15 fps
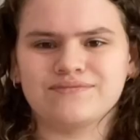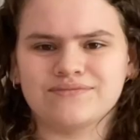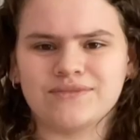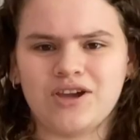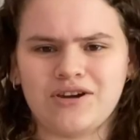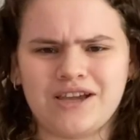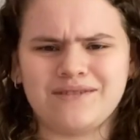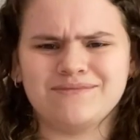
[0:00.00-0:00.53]

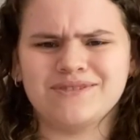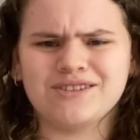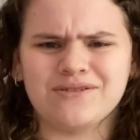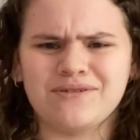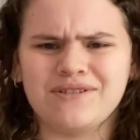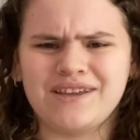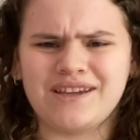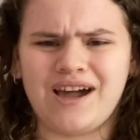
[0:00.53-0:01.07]
Okay,
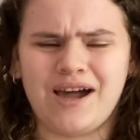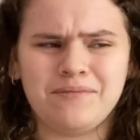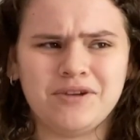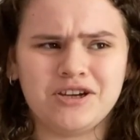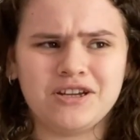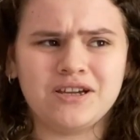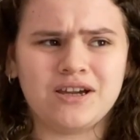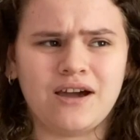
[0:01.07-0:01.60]
so I'm not
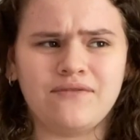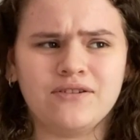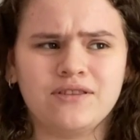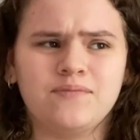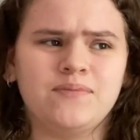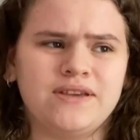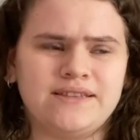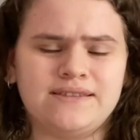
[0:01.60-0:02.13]
going to cover the
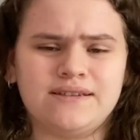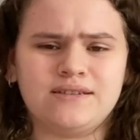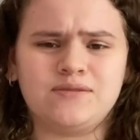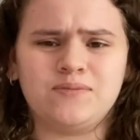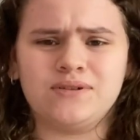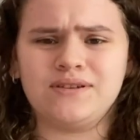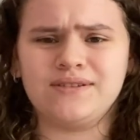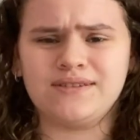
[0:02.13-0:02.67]
basics
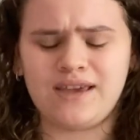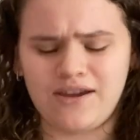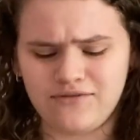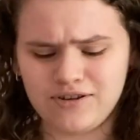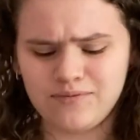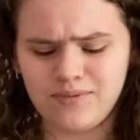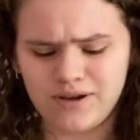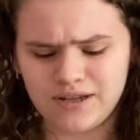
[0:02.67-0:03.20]
because
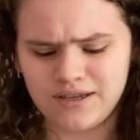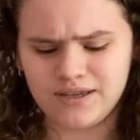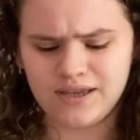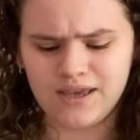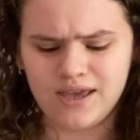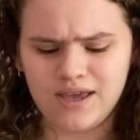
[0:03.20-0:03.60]
everybody